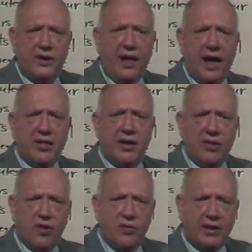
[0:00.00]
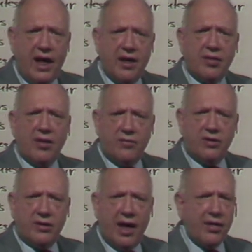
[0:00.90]
tests, history tests,
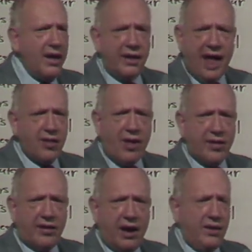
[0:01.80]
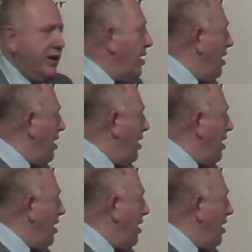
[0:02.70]
literature tests, that's not scary.